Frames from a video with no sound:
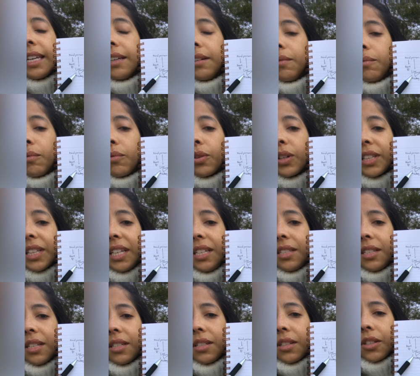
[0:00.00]

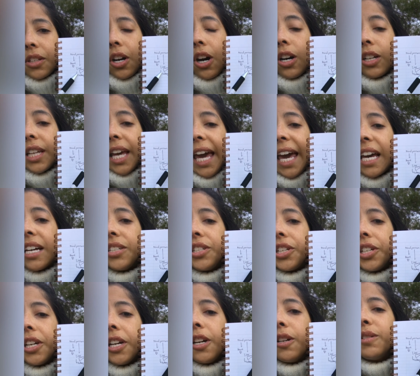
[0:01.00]
releases, it's called
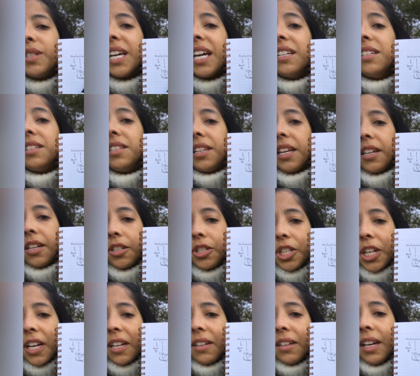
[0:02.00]

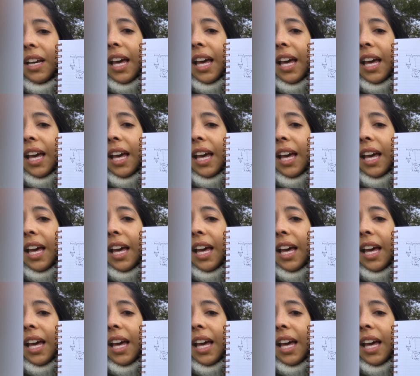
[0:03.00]
angiotensinogen,